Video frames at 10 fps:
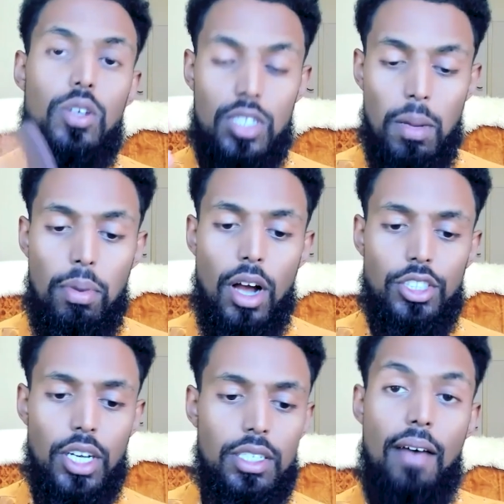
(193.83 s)
So some
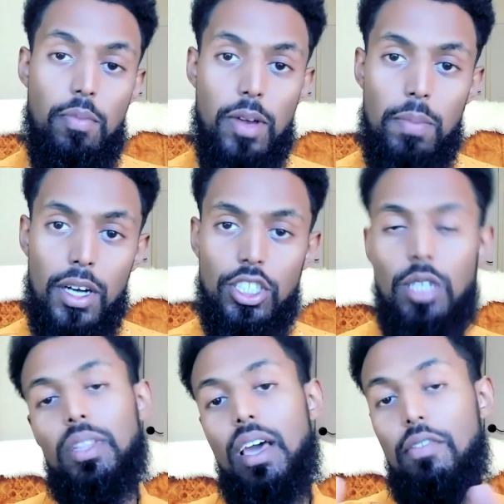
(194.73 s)
projects have a big
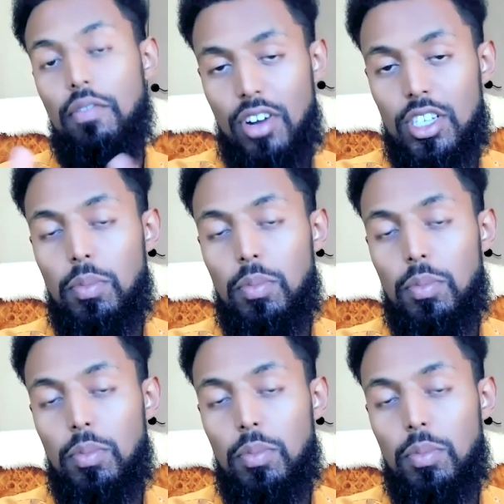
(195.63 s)
budget, but they have a very